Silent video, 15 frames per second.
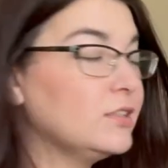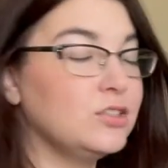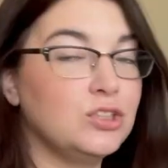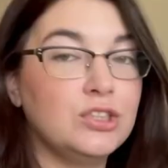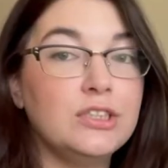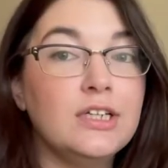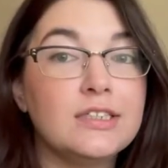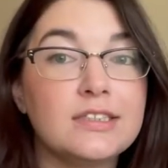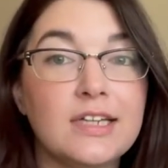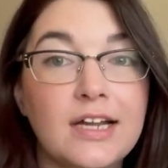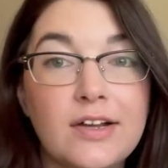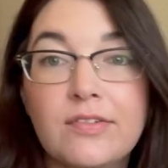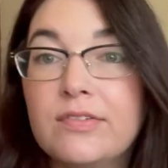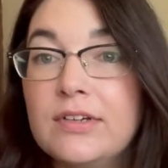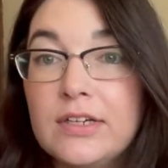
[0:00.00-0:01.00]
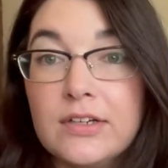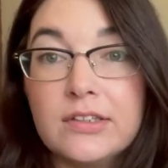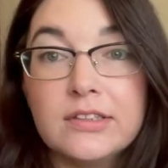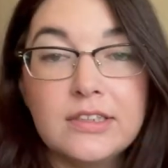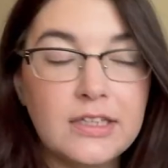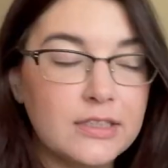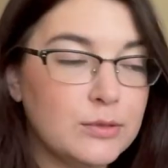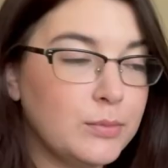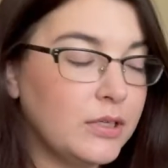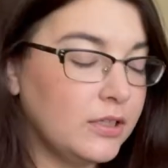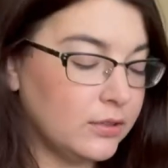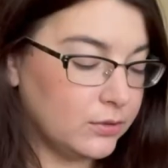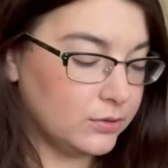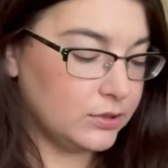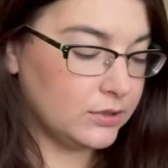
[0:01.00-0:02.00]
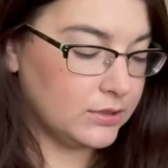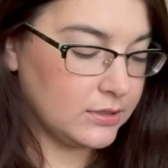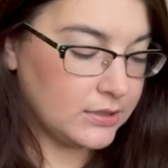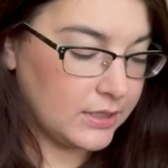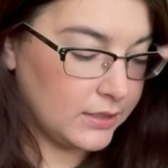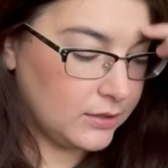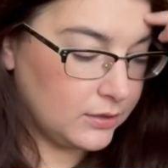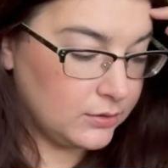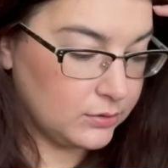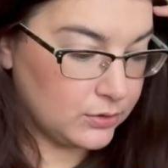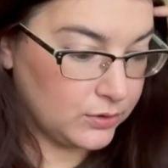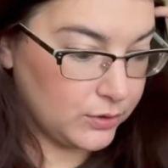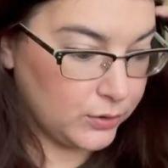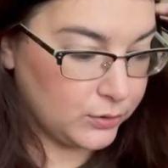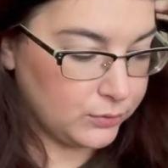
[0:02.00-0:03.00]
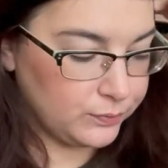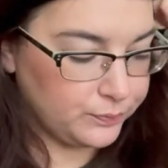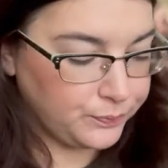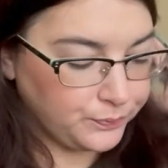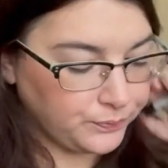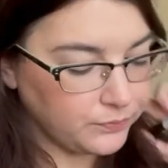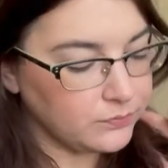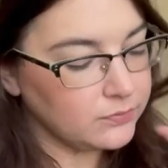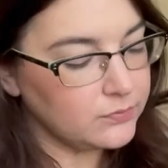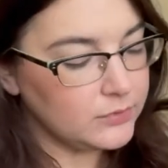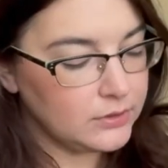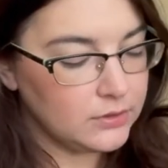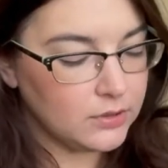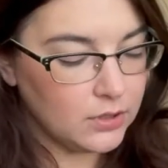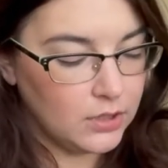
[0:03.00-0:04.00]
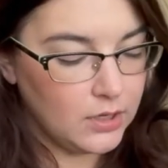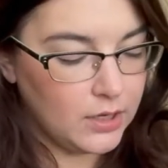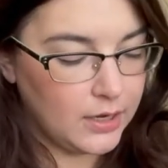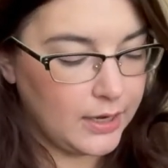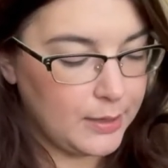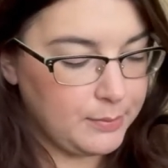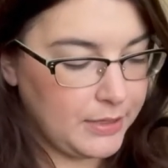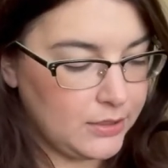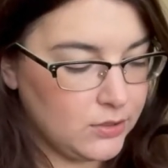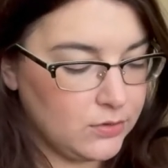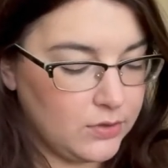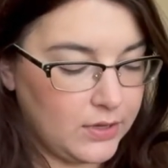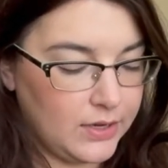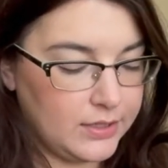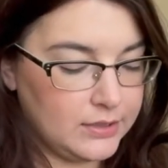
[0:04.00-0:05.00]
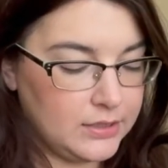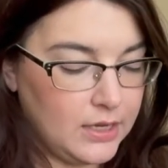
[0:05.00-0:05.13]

she doesn't have nearly as many lotions as I do. So I may do that.